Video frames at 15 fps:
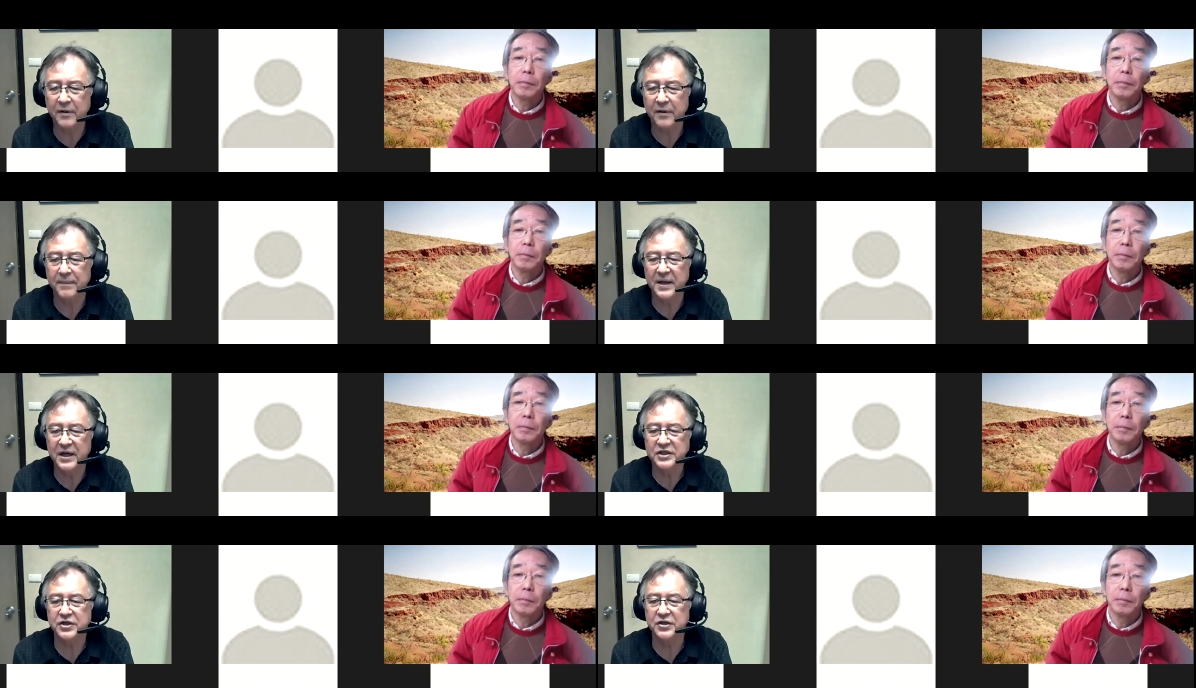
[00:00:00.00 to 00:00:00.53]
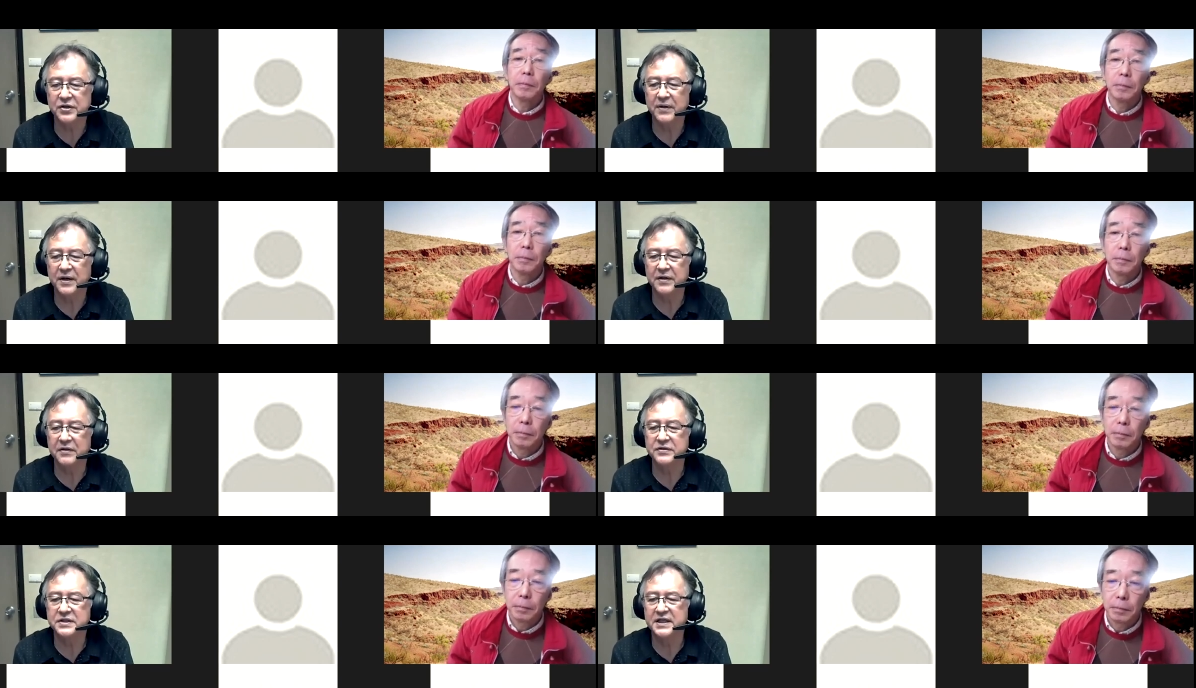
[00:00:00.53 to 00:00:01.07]
Speaker 1: measure
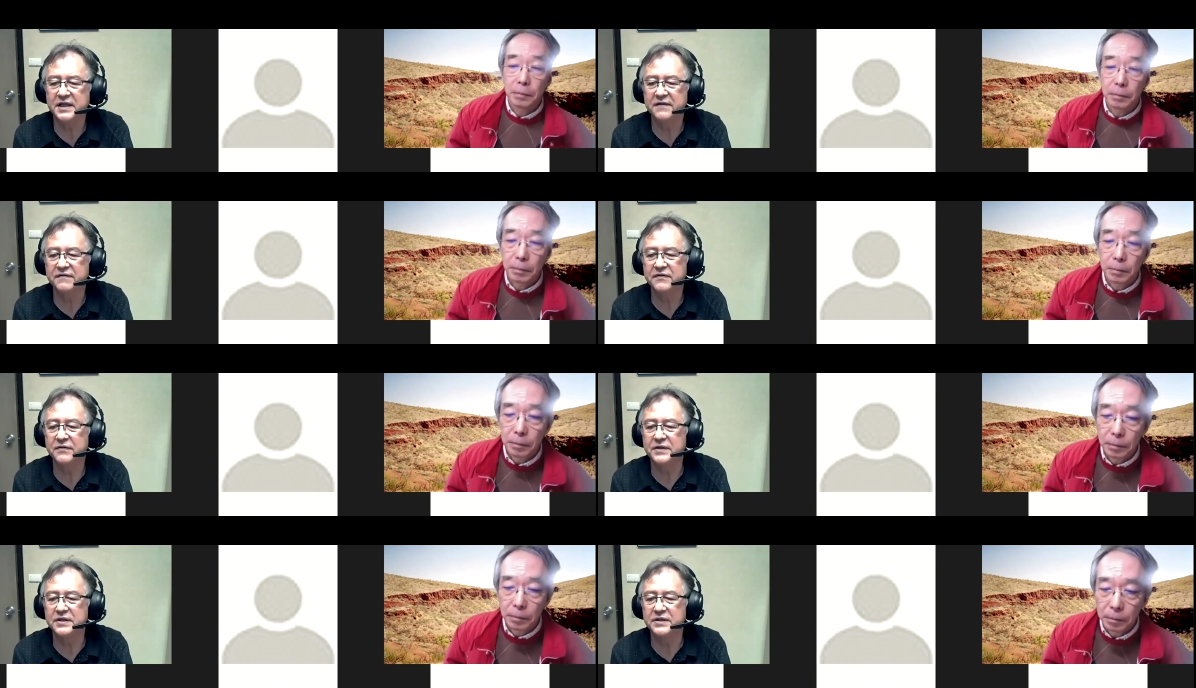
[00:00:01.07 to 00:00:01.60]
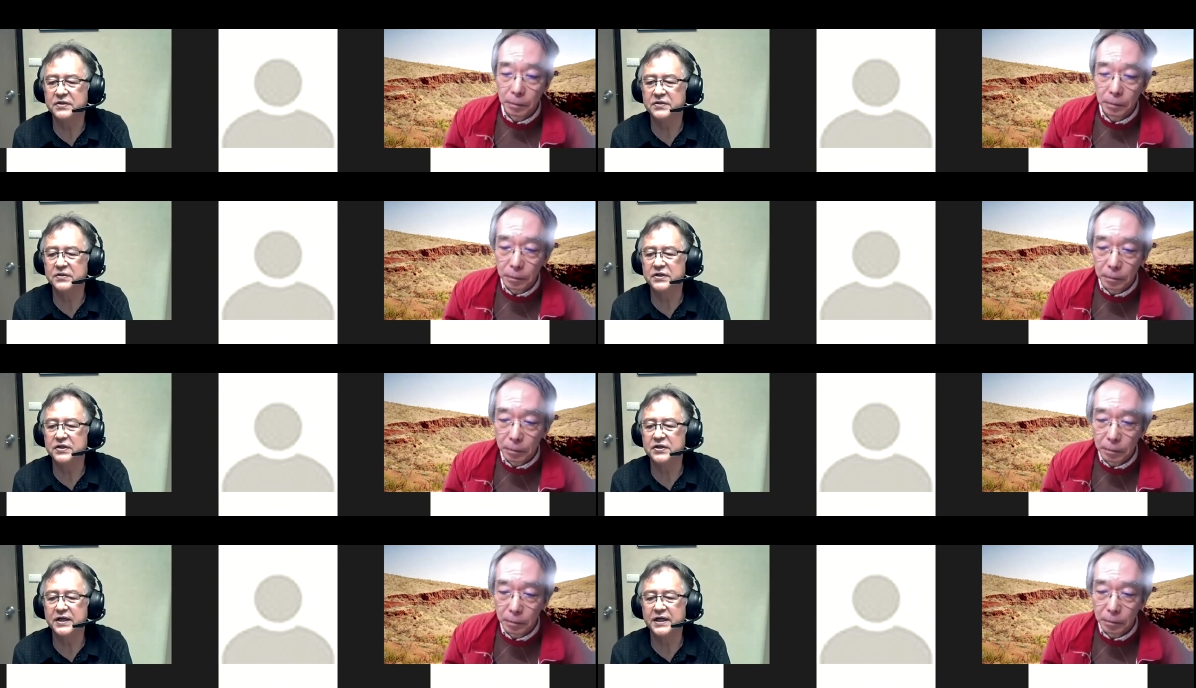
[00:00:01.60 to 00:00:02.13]
whether seafood is good
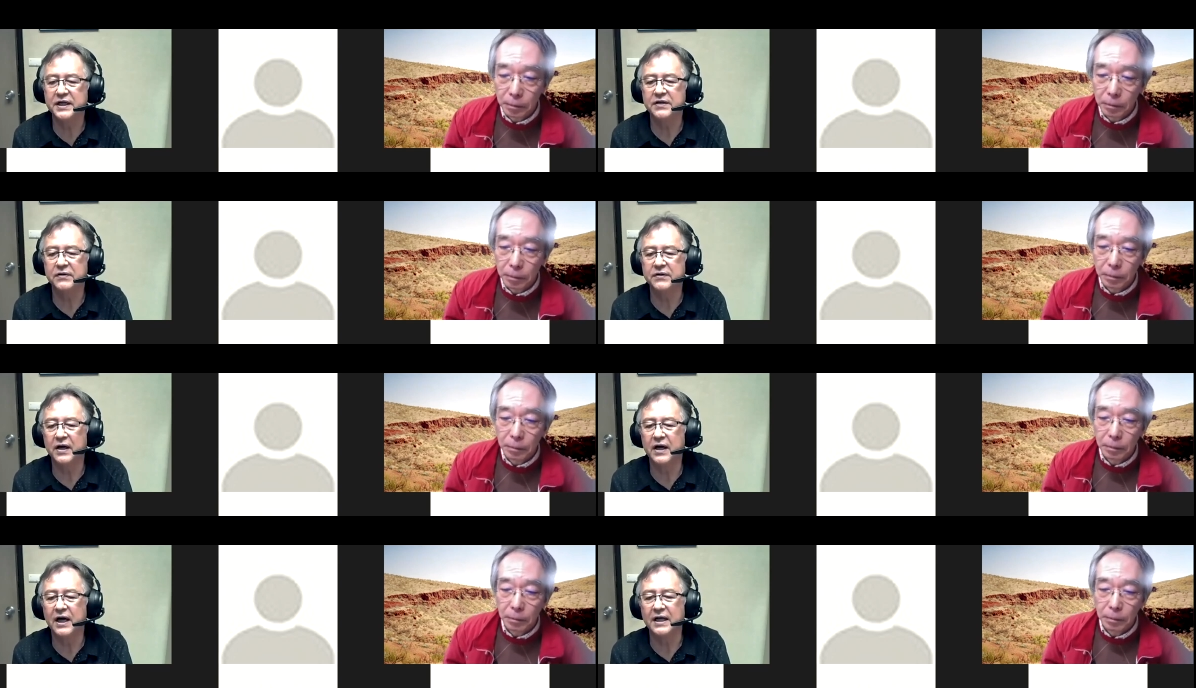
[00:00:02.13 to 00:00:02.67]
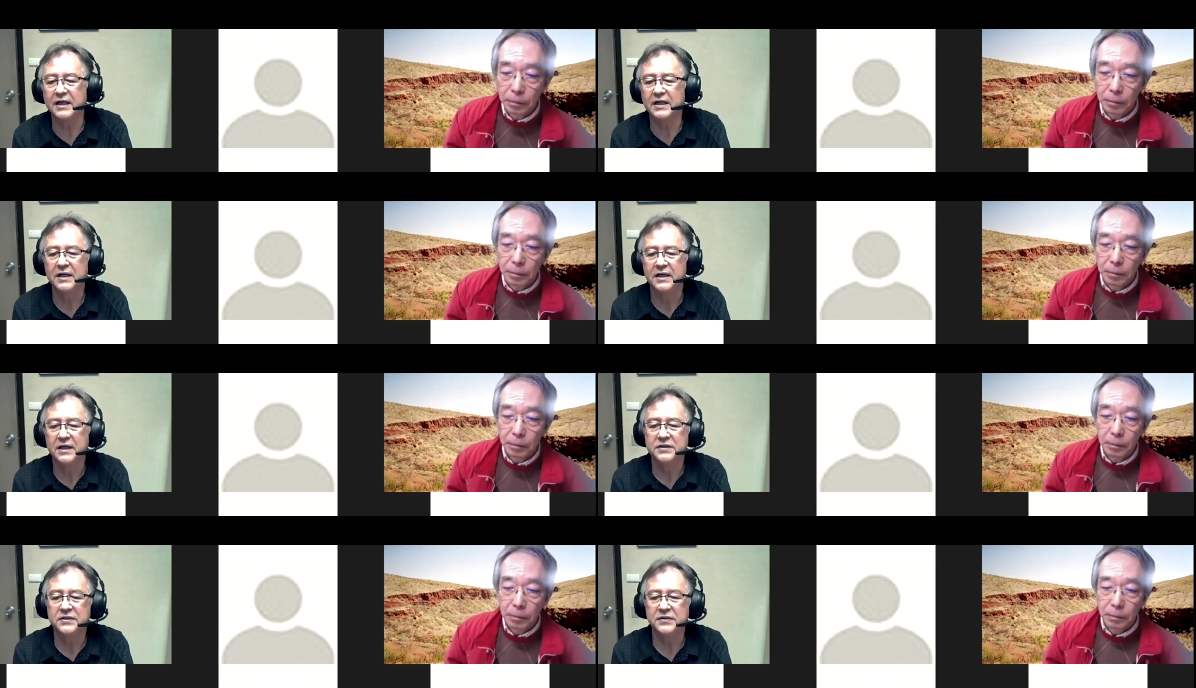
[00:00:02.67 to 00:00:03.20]
to eat or not
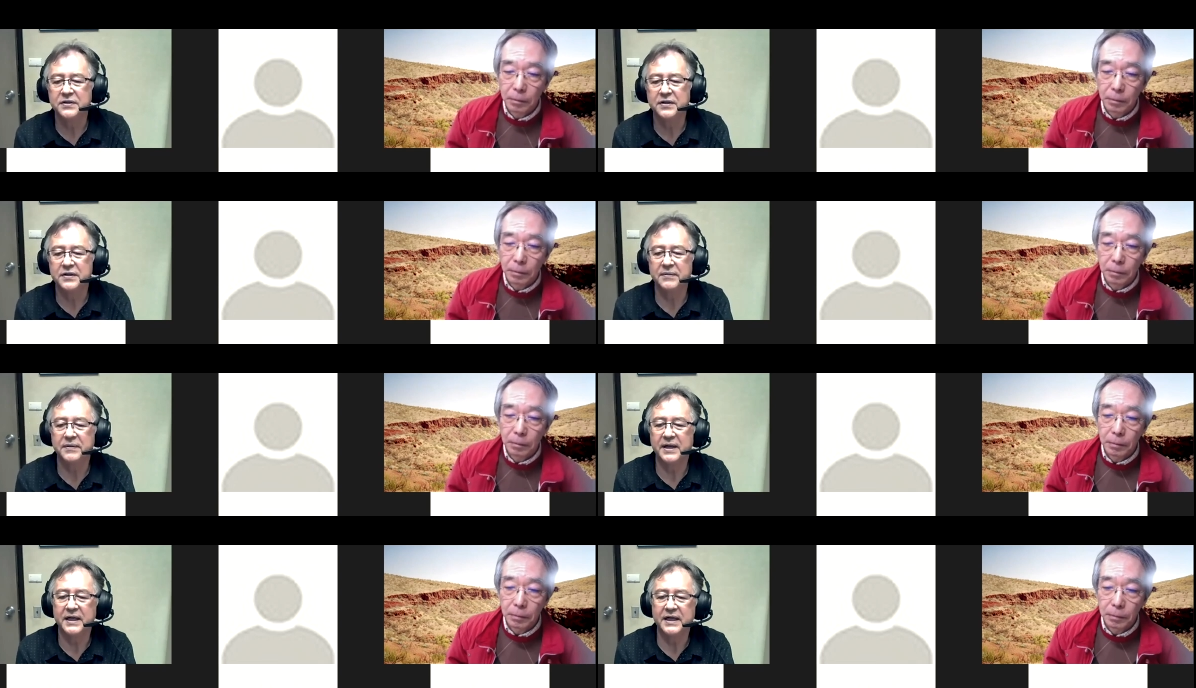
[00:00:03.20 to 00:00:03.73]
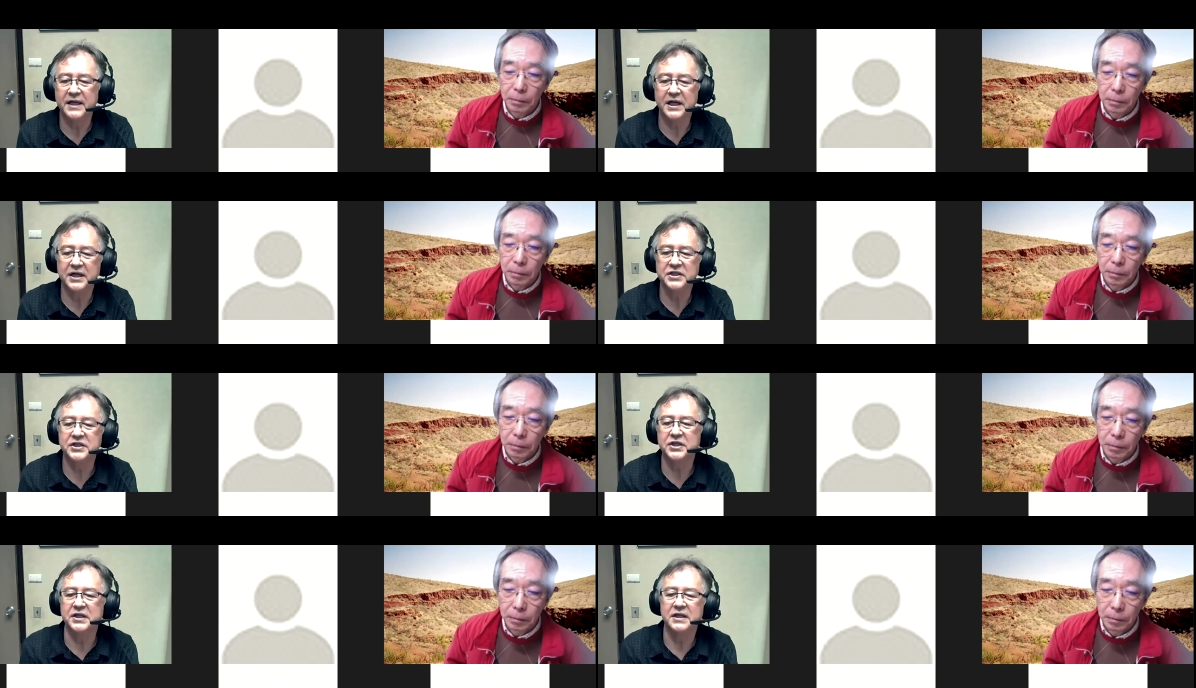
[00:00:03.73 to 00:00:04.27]
due to the
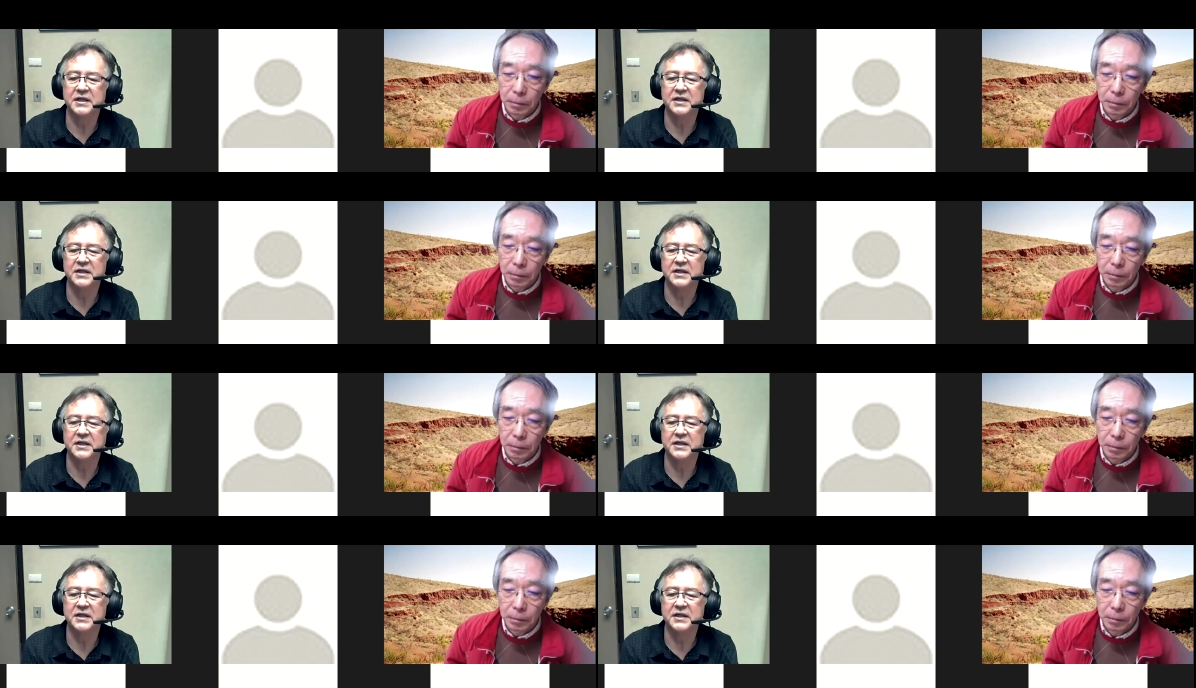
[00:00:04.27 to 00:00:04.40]
radiation